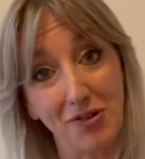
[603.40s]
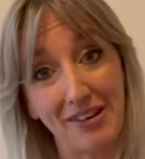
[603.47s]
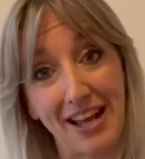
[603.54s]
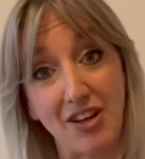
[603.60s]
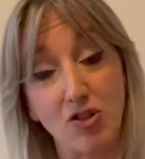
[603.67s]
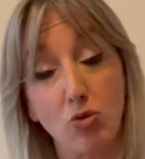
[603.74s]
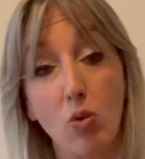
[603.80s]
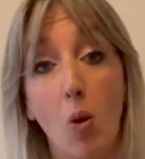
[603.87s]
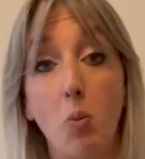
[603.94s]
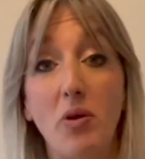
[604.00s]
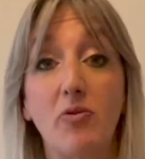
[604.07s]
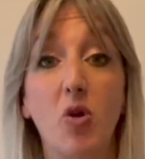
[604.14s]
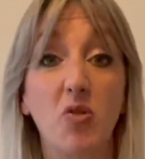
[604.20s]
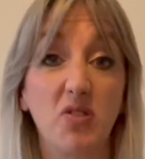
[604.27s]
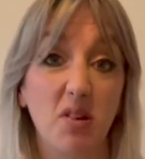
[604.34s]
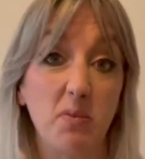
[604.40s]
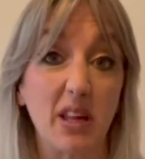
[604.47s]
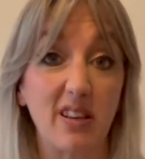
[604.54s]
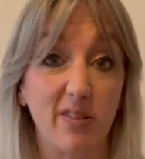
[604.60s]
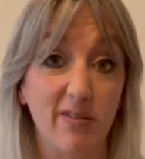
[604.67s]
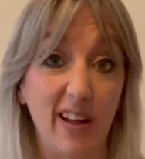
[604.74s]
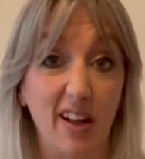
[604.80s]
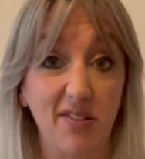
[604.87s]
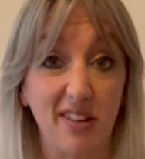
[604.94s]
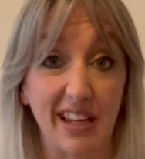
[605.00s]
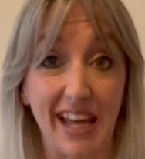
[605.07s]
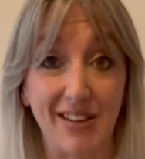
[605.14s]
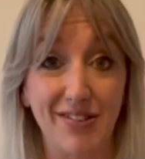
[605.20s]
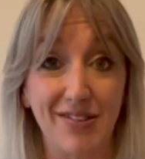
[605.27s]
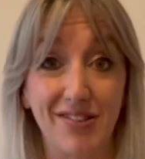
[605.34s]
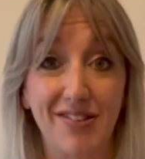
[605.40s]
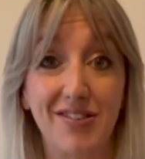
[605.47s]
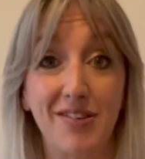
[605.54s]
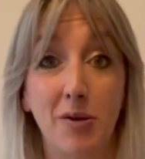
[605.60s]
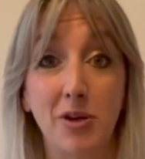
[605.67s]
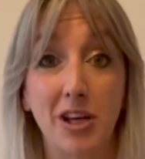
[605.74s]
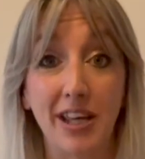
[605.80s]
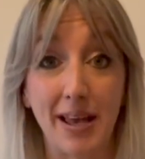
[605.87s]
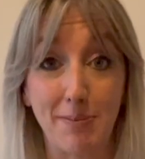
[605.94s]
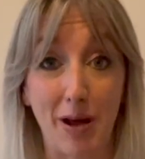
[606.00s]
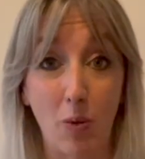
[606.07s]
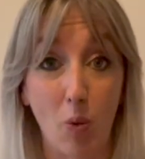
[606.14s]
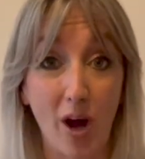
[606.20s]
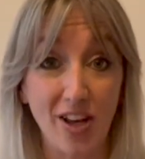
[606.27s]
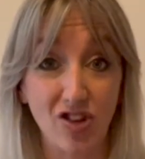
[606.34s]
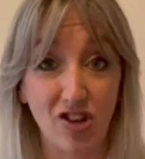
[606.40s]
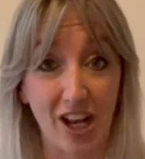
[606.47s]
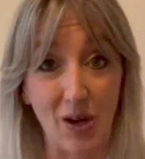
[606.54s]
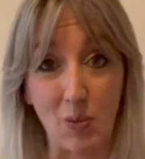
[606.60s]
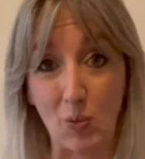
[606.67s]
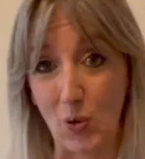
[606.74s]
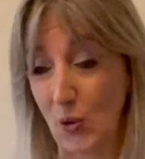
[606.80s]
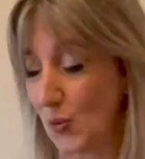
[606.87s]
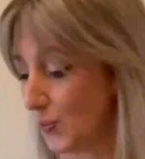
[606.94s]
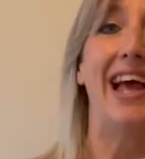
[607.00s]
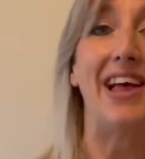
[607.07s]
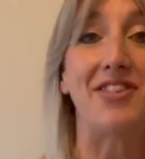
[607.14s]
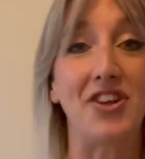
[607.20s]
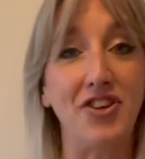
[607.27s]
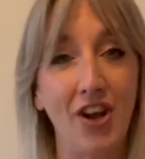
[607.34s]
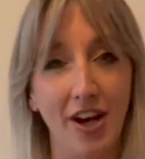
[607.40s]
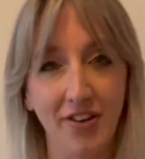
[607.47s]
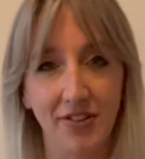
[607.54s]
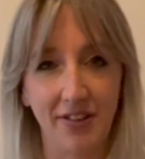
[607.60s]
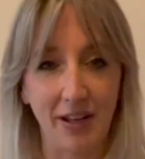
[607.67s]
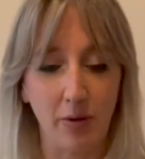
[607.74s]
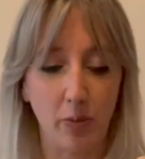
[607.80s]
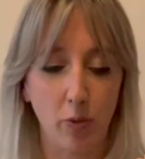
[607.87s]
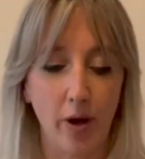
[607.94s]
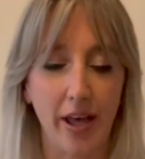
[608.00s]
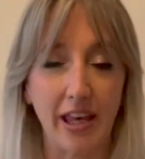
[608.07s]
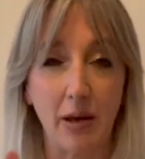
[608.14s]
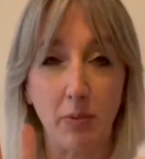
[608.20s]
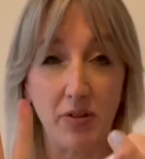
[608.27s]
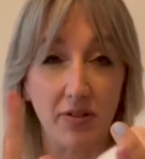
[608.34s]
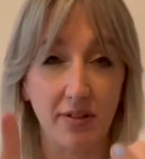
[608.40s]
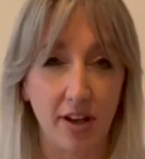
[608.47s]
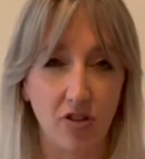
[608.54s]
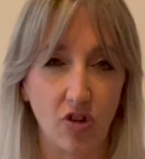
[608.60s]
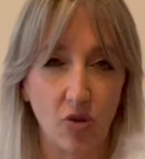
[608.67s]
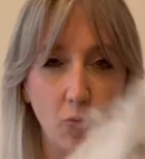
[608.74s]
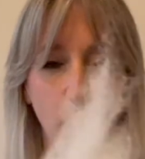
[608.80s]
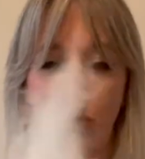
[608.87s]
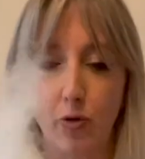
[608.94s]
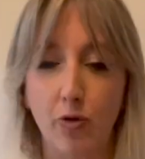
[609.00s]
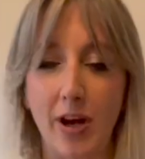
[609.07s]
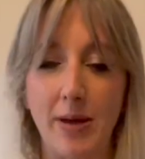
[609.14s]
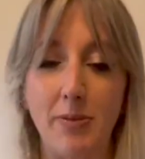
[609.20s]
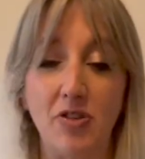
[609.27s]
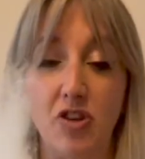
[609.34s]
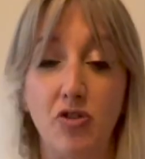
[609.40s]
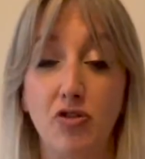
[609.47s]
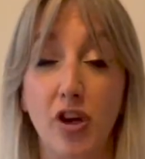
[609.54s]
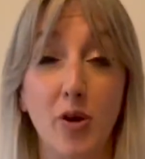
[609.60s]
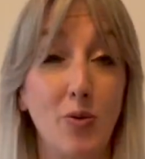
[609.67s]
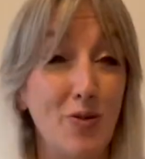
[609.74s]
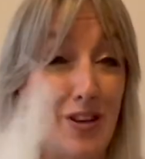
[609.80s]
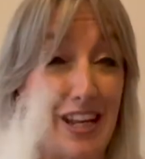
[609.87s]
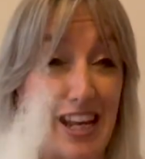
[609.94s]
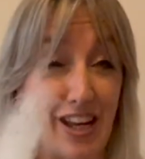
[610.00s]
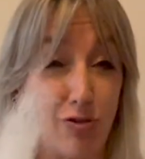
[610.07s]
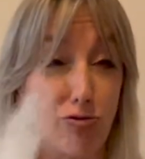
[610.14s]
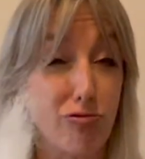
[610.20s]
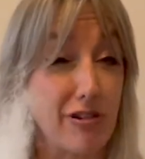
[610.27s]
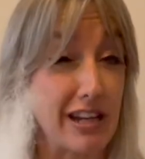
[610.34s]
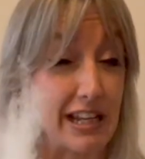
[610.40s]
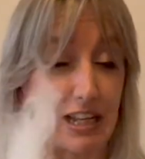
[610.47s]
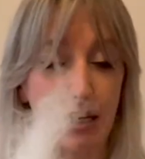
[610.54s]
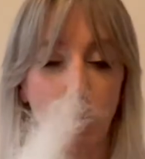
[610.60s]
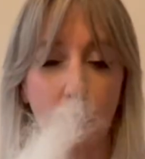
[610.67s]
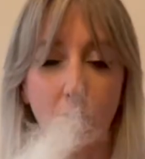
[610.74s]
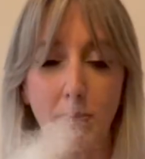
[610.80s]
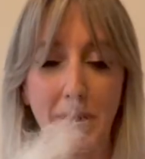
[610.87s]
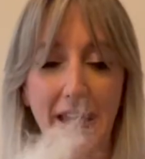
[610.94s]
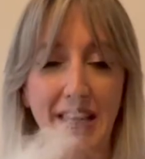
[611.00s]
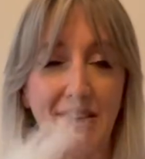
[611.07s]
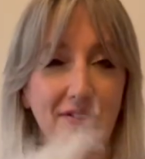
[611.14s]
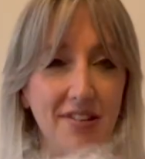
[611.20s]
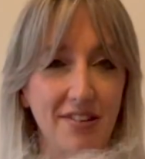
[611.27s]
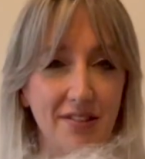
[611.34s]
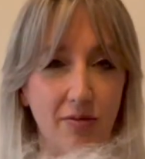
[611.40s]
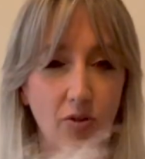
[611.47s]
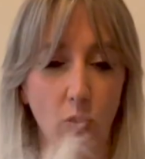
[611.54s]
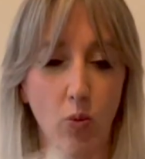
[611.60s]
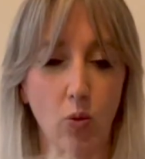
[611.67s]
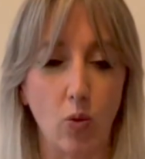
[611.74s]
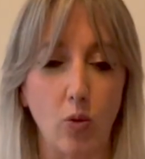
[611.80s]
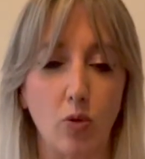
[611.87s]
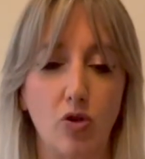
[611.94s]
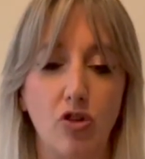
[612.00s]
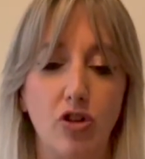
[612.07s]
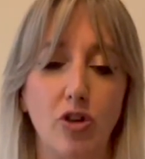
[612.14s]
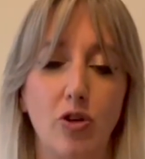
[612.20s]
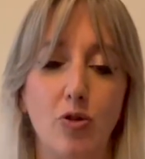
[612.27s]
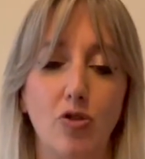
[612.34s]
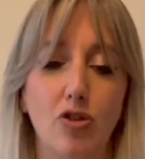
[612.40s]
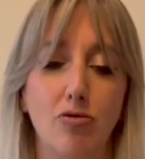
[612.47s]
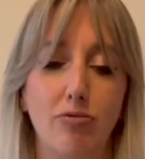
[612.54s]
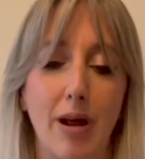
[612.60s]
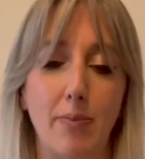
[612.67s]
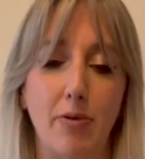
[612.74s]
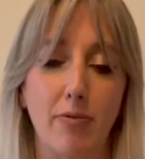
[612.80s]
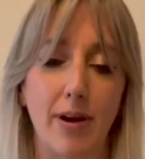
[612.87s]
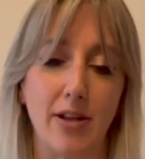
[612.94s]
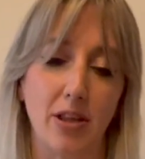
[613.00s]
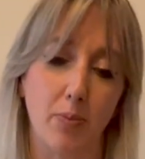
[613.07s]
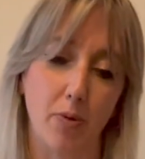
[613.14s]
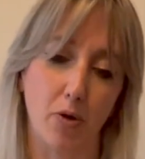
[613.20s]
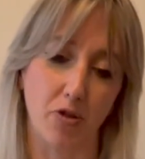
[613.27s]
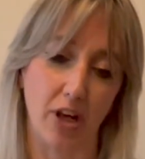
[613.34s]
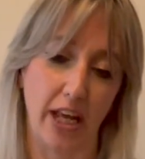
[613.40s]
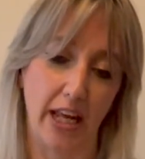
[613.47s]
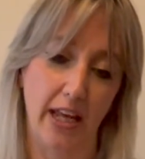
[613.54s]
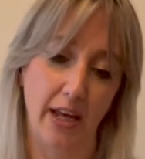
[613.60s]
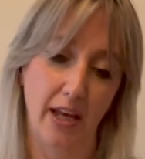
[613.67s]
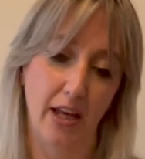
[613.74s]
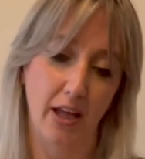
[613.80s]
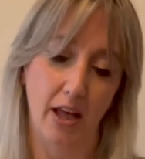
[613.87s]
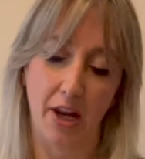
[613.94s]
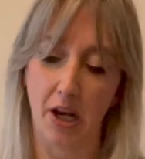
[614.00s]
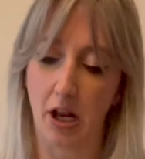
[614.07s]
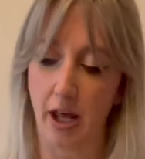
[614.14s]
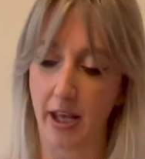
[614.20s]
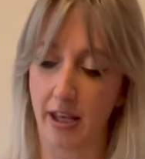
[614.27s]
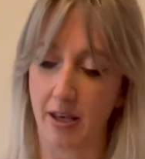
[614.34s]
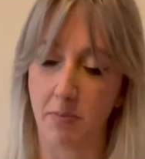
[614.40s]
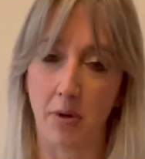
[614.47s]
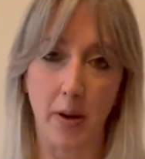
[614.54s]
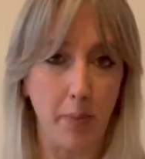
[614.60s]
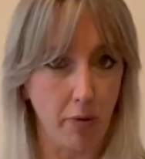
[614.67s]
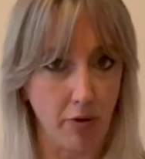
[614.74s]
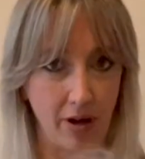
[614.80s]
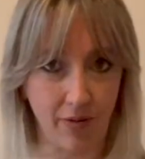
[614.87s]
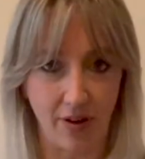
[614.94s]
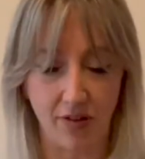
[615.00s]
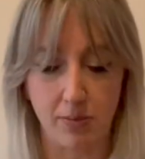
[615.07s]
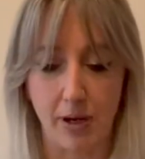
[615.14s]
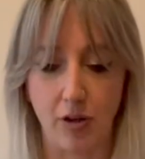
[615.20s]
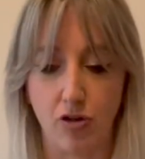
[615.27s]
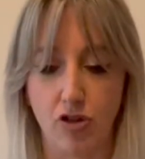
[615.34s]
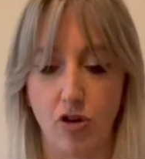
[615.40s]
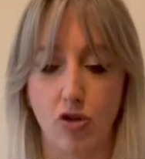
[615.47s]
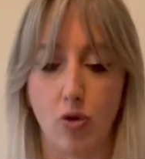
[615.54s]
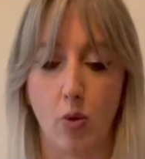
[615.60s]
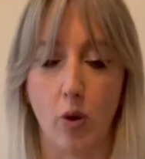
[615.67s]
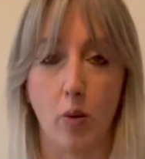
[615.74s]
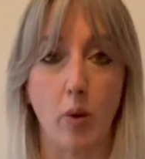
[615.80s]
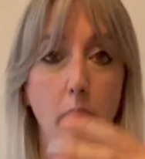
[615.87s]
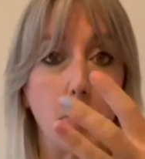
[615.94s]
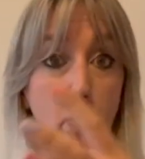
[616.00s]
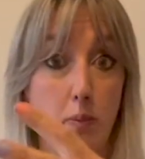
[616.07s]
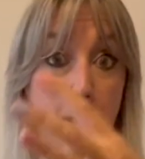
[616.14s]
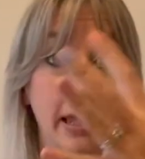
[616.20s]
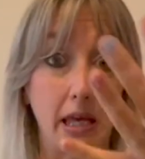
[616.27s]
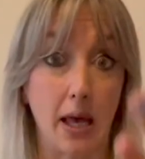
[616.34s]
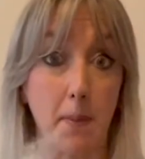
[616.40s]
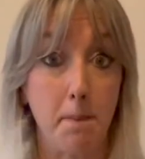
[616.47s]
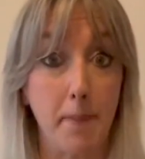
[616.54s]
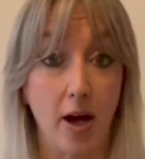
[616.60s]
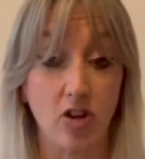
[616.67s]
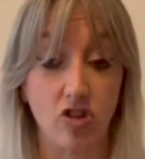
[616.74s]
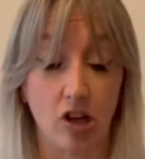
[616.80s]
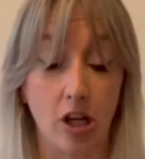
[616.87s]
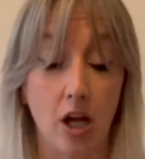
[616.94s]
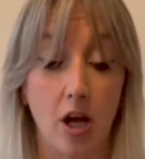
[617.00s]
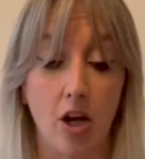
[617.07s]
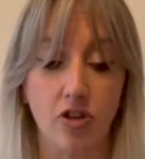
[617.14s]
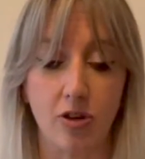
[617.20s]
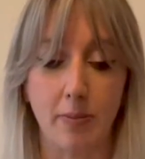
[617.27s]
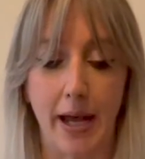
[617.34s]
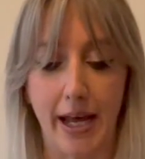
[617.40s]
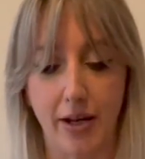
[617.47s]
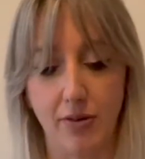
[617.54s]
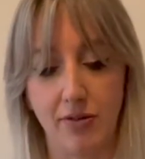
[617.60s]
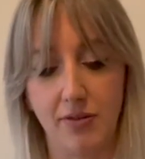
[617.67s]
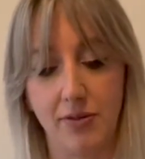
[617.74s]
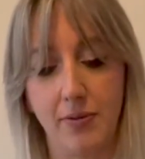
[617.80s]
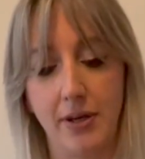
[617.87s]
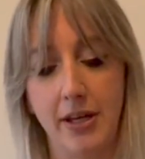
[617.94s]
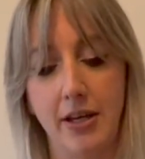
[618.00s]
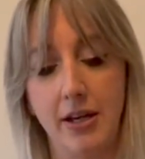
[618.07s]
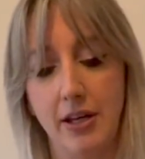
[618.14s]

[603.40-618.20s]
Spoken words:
later on, we've got something to felt against. So I'm going to get my white Shetland wool. And the nice thing with working with such a small frame is you don't need really long pieces of the wool to wrap around the body, unlike in my previous mouse tutorial where we were making a much larger mouse.